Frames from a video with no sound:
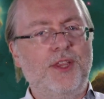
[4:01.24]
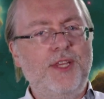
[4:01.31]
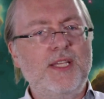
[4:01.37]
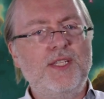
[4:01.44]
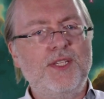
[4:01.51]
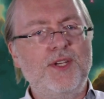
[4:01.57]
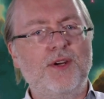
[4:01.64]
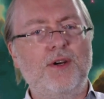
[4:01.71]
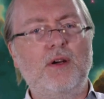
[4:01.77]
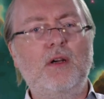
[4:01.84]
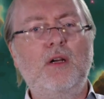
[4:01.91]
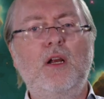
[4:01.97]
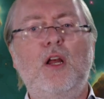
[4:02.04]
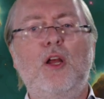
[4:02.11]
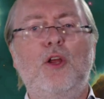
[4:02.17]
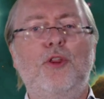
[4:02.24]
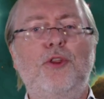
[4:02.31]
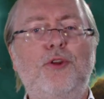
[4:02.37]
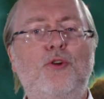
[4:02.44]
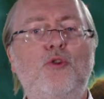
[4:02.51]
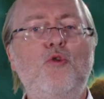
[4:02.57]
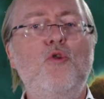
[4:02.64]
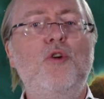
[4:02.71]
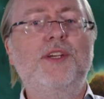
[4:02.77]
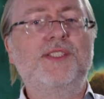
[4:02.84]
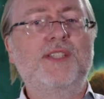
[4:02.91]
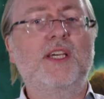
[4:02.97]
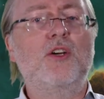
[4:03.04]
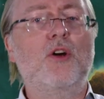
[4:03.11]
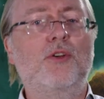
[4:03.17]
this year, the course
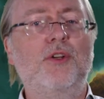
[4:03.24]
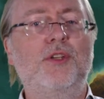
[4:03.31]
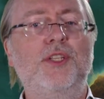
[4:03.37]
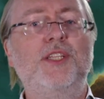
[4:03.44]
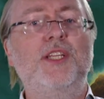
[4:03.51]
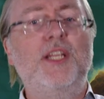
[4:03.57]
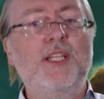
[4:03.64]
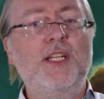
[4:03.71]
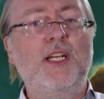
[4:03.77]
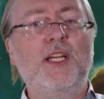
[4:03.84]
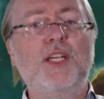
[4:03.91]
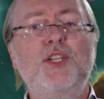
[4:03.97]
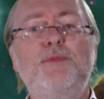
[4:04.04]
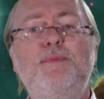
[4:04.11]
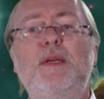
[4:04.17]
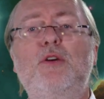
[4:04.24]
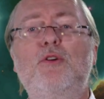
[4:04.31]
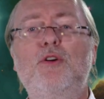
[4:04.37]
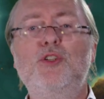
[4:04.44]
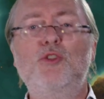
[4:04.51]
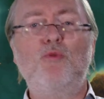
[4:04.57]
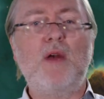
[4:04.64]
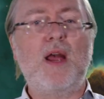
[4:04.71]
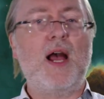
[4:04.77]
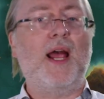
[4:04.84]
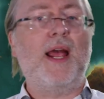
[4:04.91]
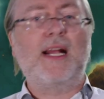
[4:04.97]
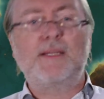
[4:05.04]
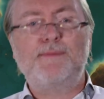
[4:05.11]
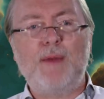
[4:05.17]
is recorded in English because we are
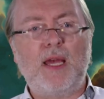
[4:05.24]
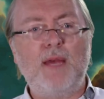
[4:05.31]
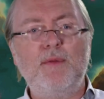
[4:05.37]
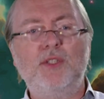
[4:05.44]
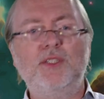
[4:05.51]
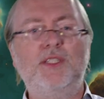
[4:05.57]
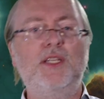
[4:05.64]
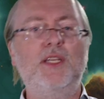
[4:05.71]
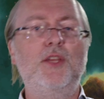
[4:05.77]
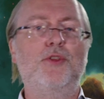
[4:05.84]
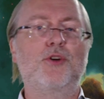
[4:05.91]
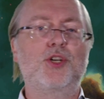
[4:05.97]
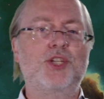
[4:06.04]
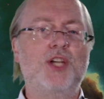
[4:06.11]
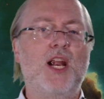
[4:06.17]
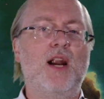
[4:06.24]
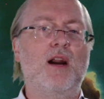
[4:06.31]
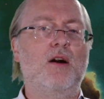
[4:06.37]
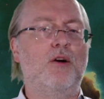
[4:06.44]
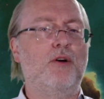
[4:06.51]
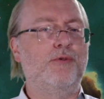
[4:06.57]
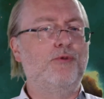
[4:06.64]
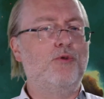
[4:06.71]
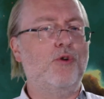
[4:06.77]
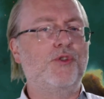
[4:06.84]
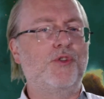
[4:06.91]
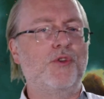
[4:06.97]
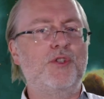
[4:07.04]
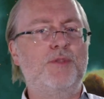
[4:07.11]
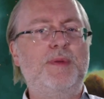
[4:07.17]
experimenting the share of
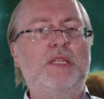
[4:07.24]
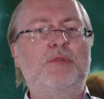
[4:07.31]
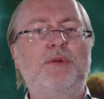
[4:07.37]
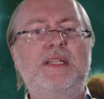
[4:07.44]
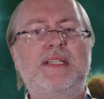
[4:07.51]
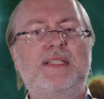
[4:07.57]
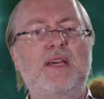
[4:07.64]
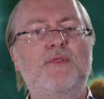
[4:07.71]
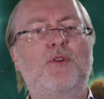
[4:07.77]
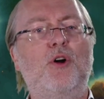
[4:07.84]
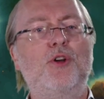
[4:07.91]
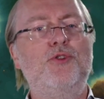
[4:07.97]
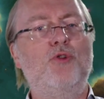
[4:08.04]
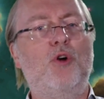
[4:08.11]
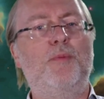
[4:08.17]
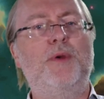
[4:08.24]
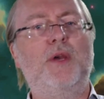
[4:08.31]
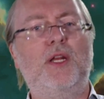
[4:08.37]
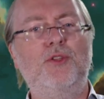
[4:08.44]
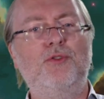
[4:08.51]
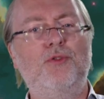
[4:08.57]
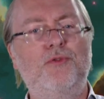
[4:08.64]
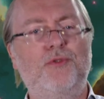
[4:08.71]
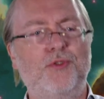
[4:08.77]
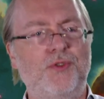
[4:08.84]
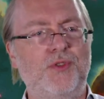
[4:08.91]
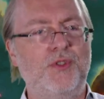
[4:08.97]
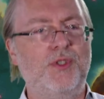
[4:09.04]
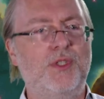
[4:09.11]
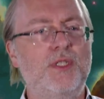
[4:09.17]
courses between several European
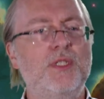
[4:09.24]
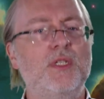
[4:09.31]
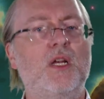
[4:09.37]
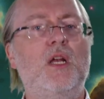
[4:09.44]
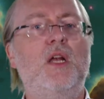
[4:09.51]
universities,